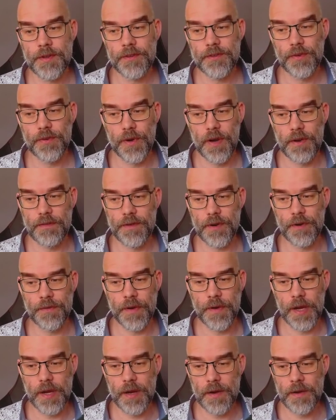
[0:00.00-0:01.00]
So hover
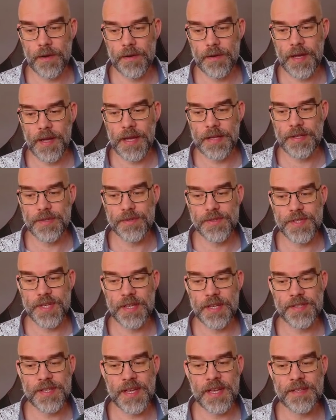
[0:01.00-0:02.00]
over here and you
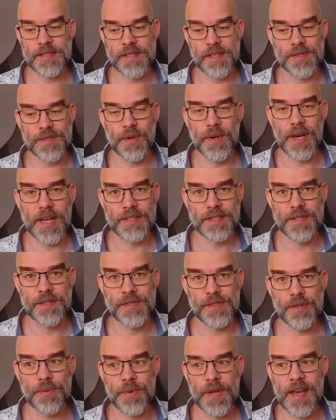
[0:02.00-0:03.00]
see it's instance
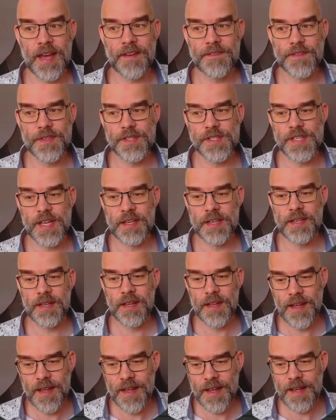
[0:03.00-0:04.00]
collection. So we have to set
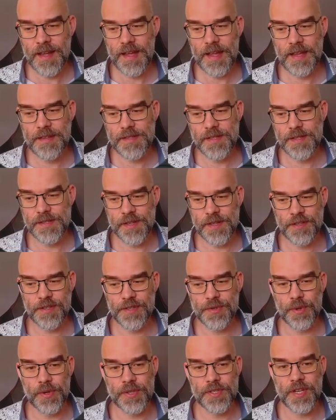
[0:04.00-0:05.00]

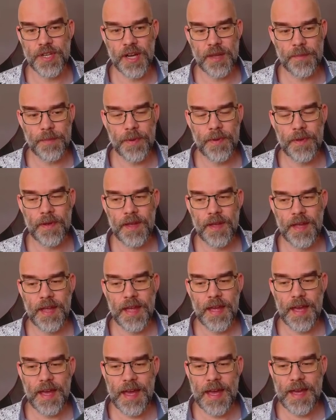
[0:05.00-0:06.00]
instance_type
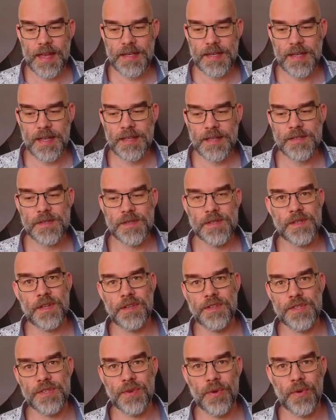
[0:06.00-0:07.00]
and
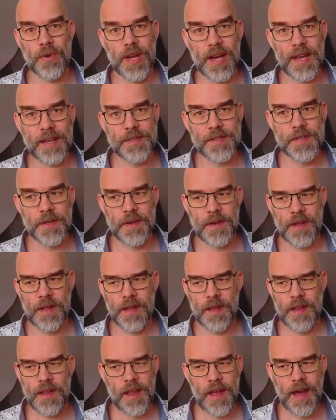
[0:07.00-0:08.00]
instance_collection.
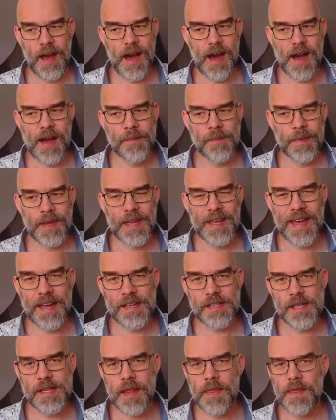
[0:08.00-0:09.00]
I'm
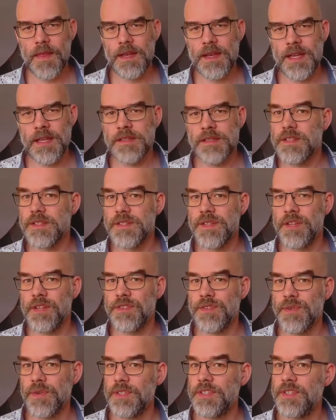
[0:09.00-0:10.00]
guessing that
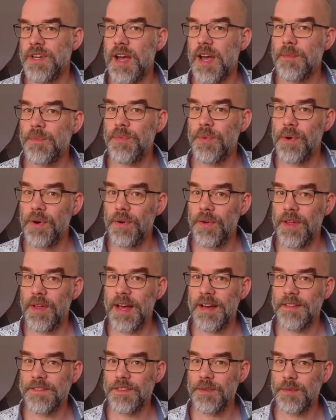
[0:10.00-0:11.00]
instance_type will
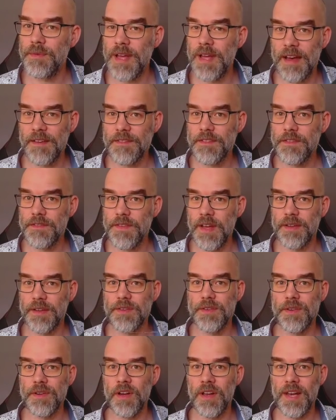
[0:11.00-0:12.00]
have to have the
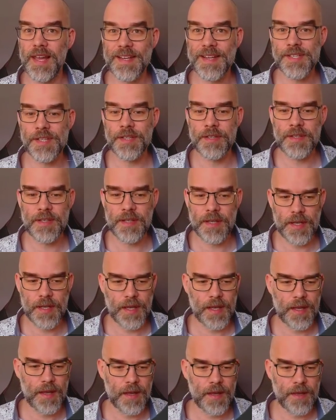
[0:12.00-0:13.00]
value collection,
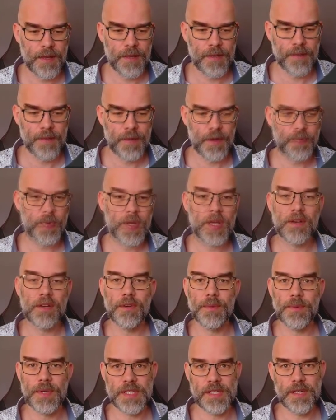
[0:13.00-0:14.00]
but we can
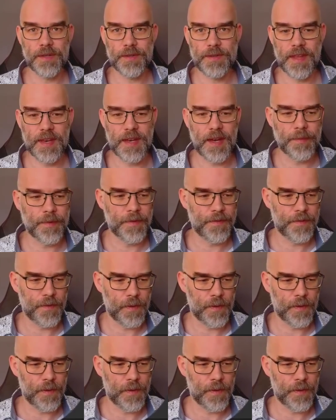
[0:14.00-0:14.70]
always look that up, of